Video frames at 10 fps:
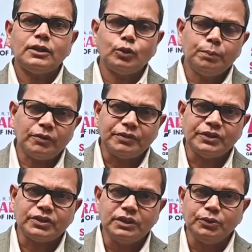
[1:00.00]
group of
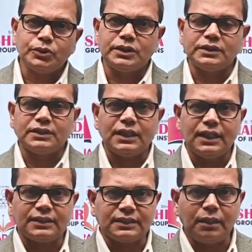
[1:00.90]
institutions
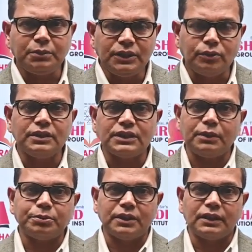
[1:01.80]
has come into
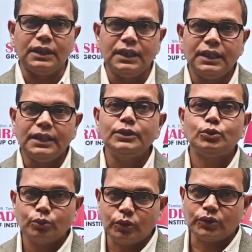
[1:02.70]
inception in
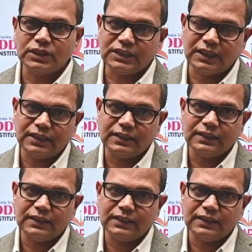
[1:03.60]
2010.